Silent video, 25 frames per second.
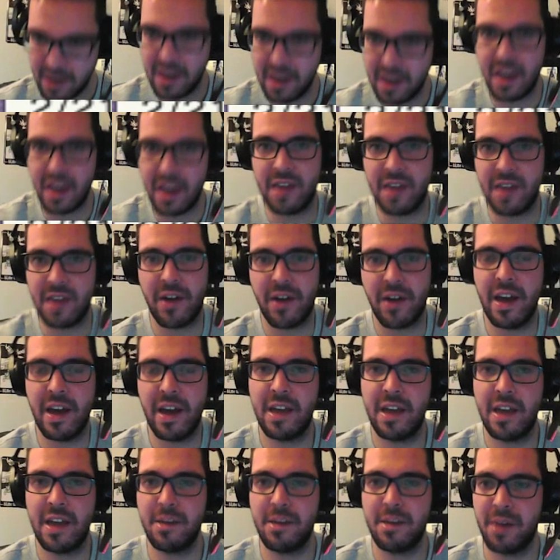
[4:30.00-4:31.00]
If I
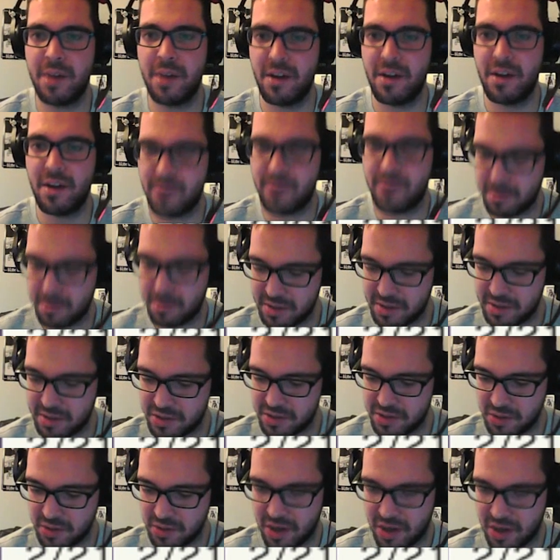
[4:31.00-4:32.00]
end up fumbling
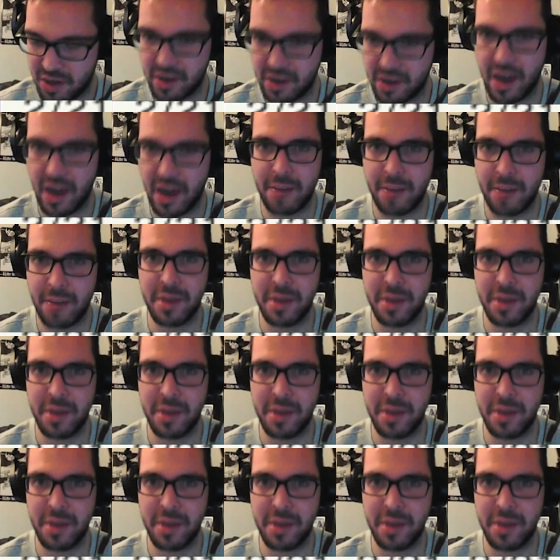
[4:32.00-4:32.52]
too long, I may